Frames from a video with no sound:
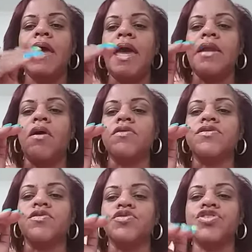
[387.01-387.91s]
And
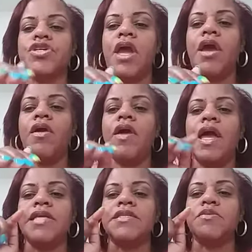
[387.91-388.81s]
also share
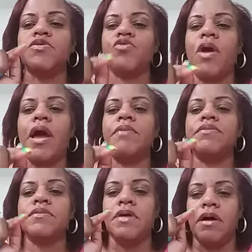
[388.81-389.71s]
and
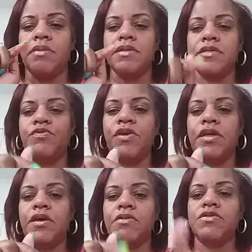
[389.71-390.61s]
subscribe to uh, this
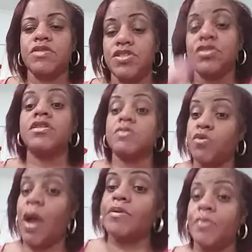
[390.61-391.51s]
video.
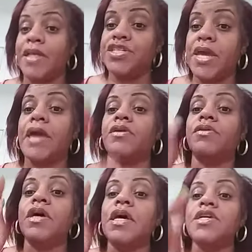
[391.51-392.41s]
Subscribe to my channel.
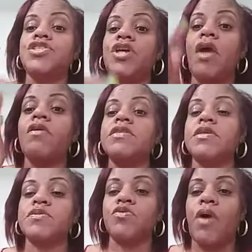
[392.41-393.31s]
Share and
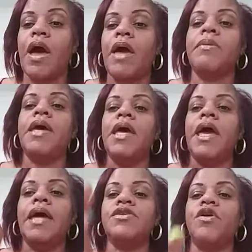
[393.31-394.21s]
subscribe.
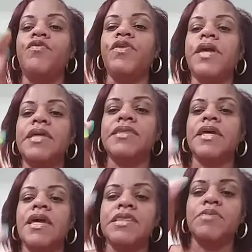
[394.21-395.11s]
And don't forget to
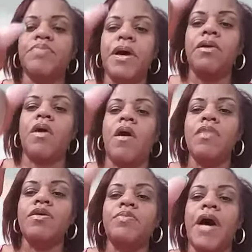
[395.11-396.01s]
hit the bell
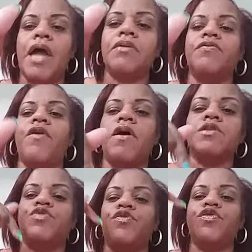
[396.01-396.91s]
on the bottom far
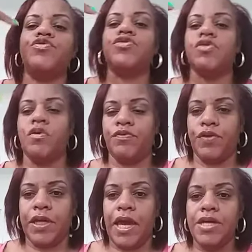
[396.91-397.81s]
as for future
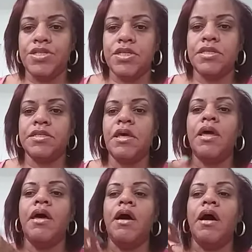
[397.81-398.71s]
notifications
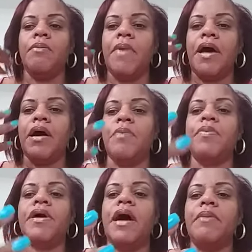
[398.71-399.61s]
of my up
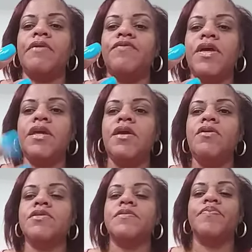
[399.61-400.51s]
and coming
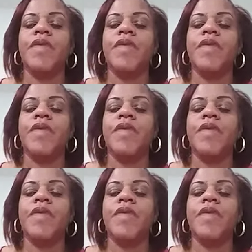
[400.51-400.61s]
videos.